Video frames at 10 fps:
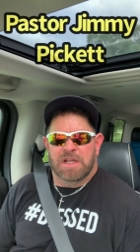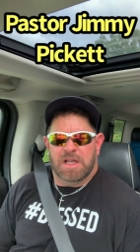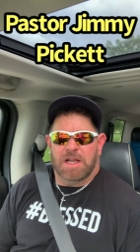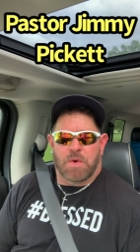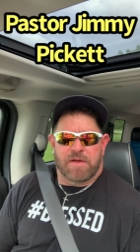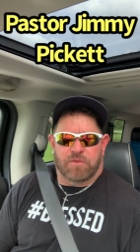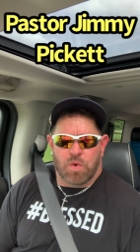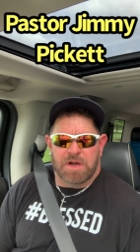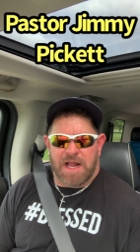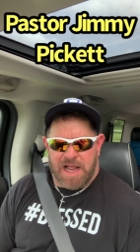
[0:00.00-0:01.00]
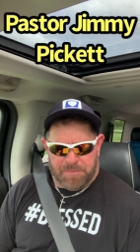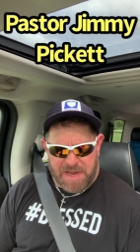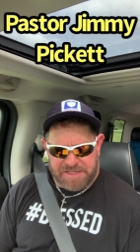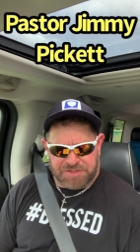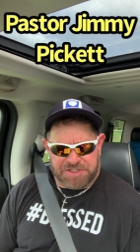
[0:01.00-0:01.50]
Hello, everyone. I'm
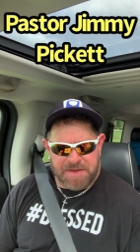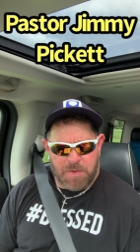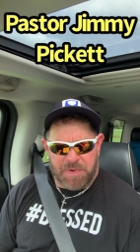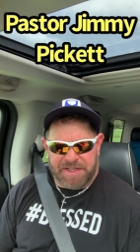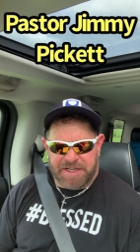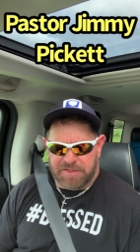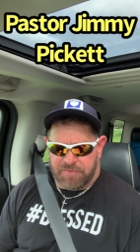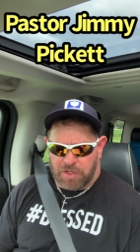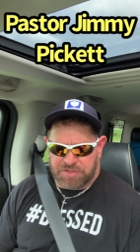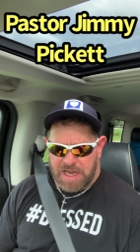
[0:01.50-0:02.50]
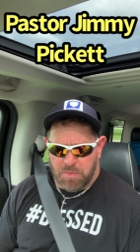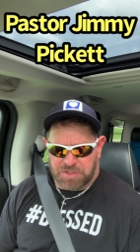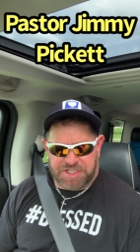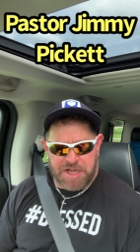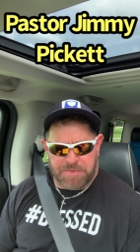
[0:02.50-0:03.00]
Pastor Jimmy Pickett, and the verse I want to
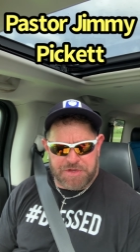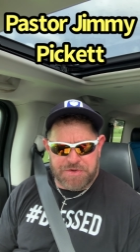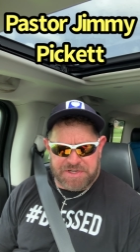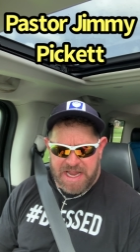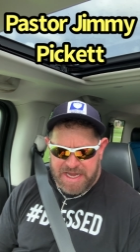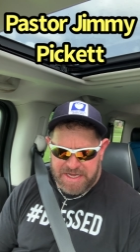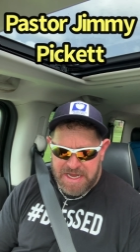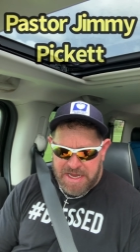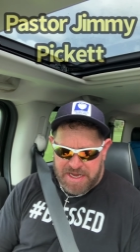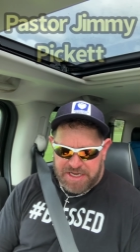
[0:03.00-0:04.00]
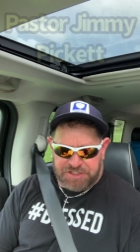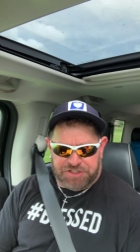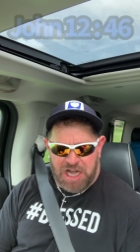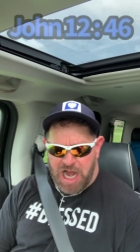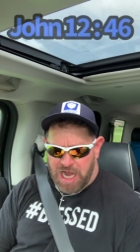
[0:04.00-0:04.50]
share with you today is
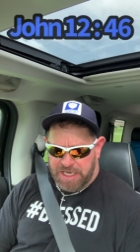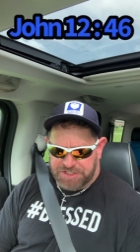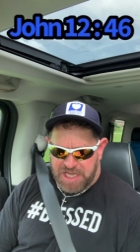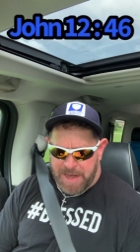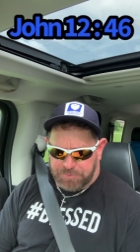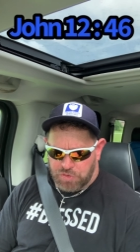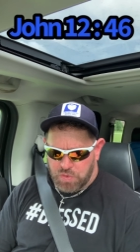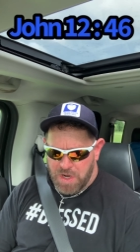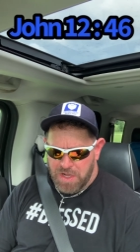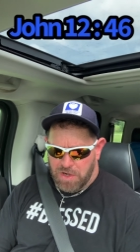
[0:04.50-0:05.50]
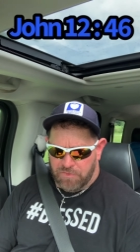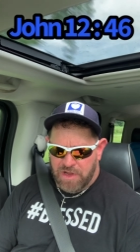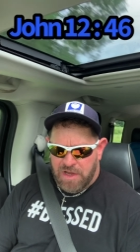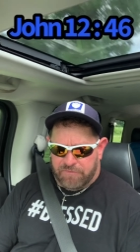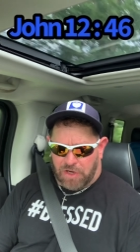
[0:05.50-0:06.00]
John chapter 12,
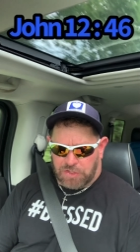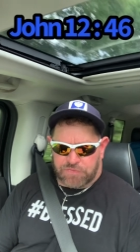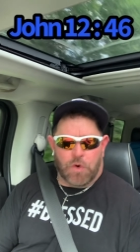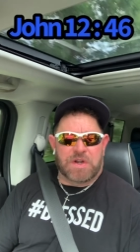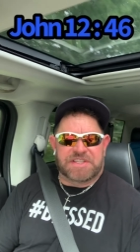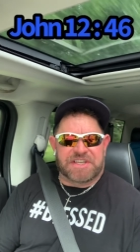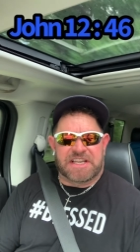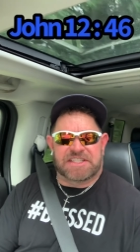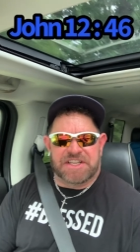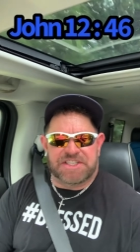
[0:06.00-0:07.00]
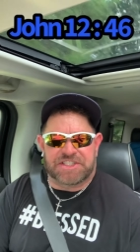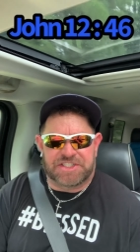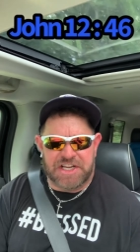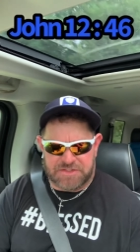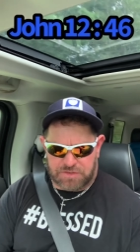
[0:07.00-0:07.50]
verse 46, and this is
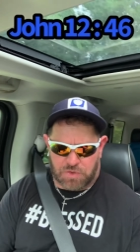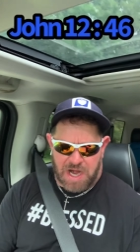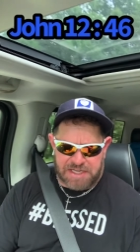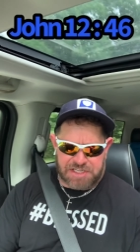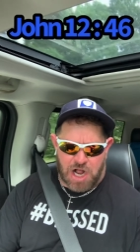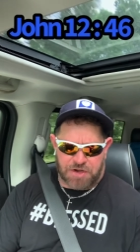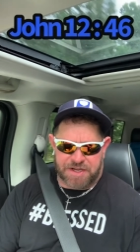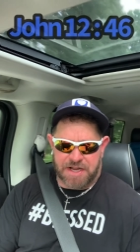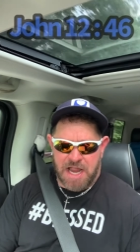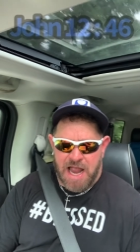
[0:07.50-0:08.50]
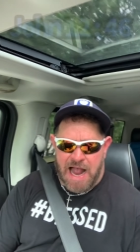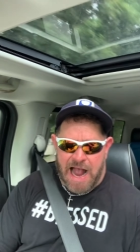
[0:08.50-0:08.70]
Jesus Christ talking.